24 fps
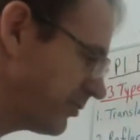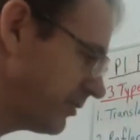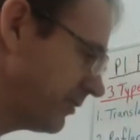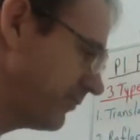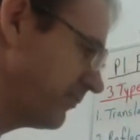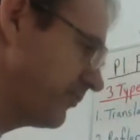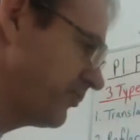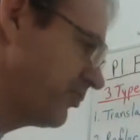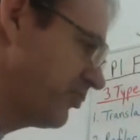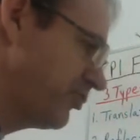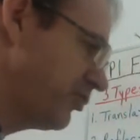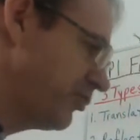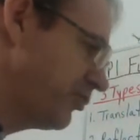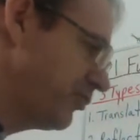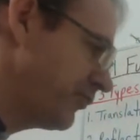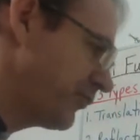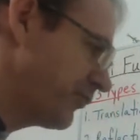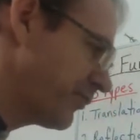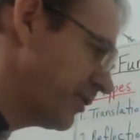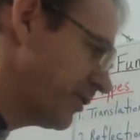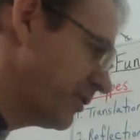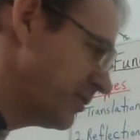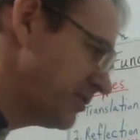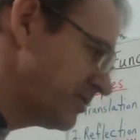of 2
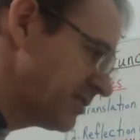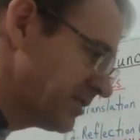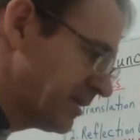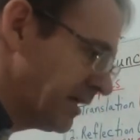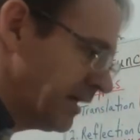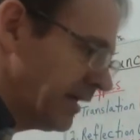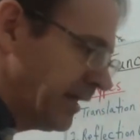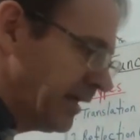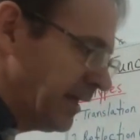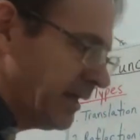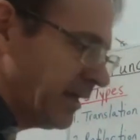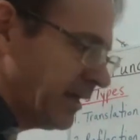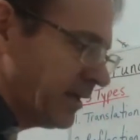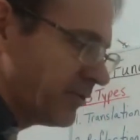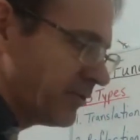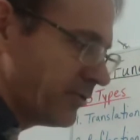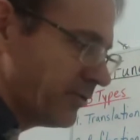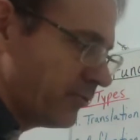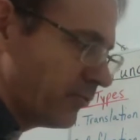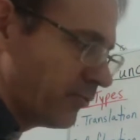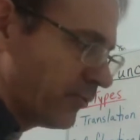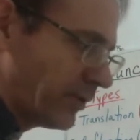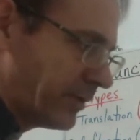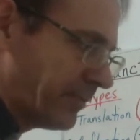first,
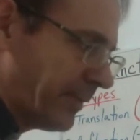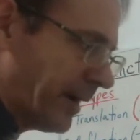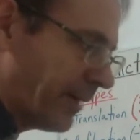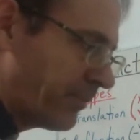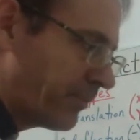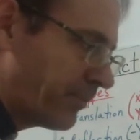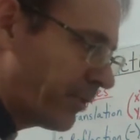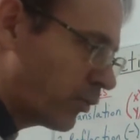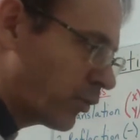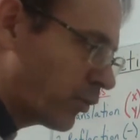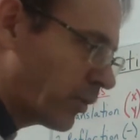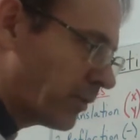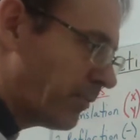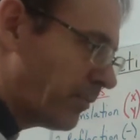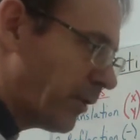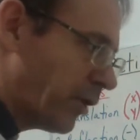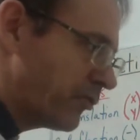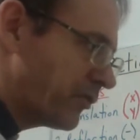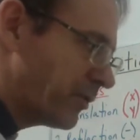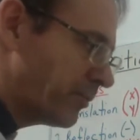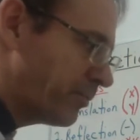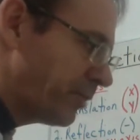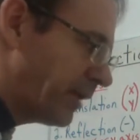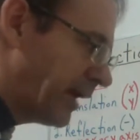remember we're
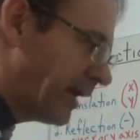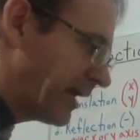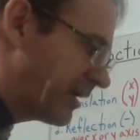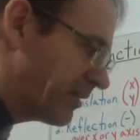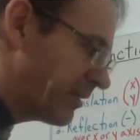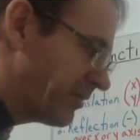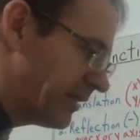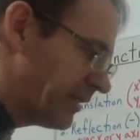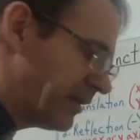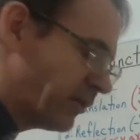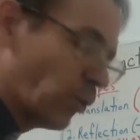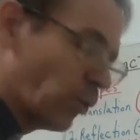multiplying the